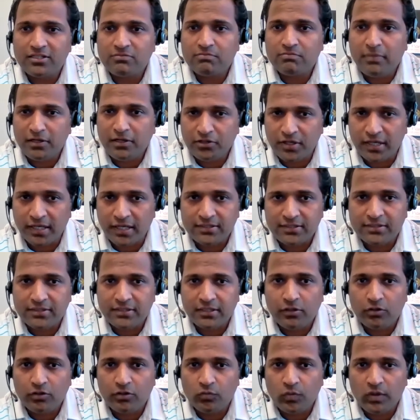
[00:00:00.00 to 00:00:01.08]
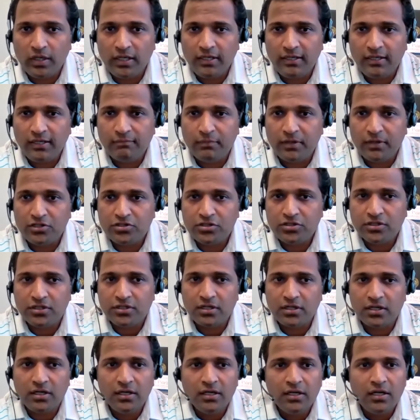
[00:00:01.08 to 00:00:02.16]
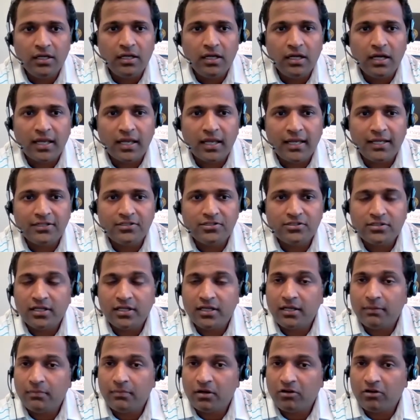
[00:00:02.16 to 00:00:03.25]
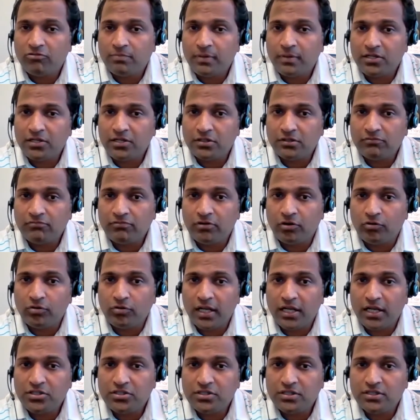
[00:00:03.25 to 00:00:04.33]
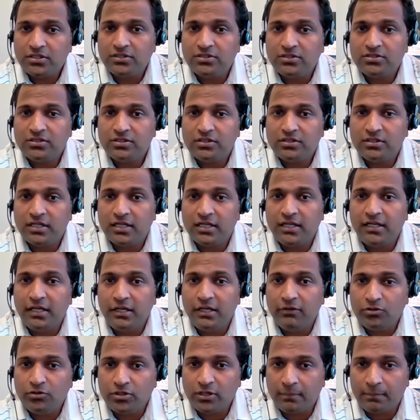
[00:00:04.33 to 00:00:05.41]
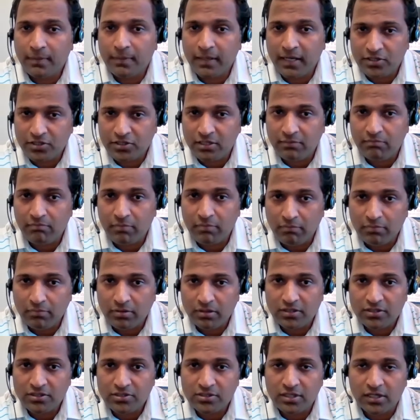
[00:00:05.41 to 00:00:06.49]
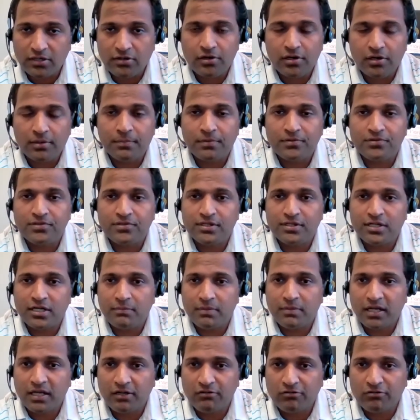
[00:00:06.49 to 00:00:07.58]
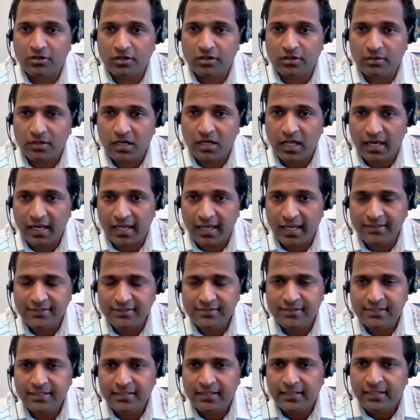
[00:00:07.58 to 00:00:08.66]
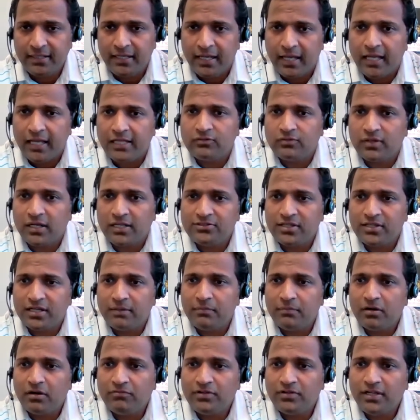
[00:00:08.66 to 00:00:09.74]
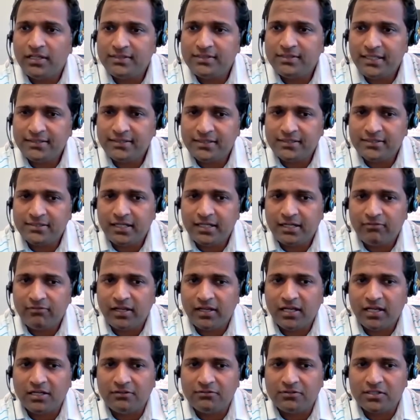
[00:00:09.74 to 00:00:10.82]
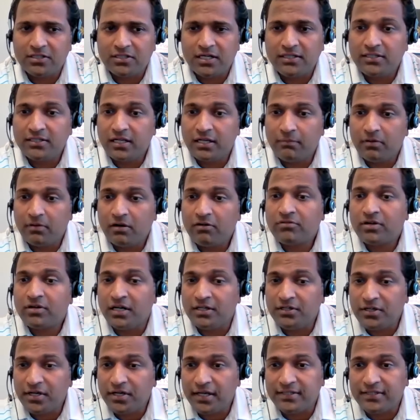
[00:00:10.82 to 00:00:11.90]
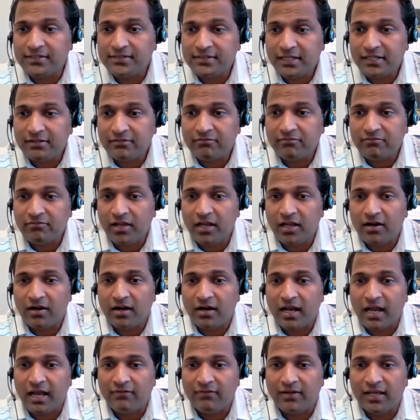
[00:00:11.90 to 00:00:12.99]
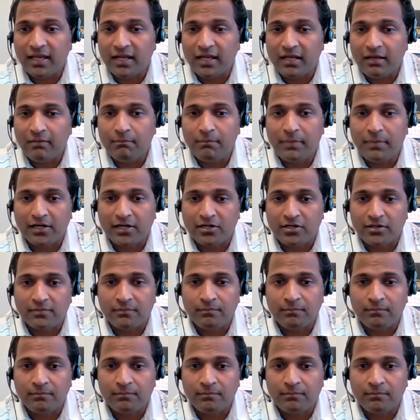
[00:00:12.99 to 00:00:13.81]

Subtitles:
metrics. We measure against the number of patient foundations, the individual patient members that are represented by our alliance, as well as the number of diseases that we cover and the number of countries that we are having an impact in.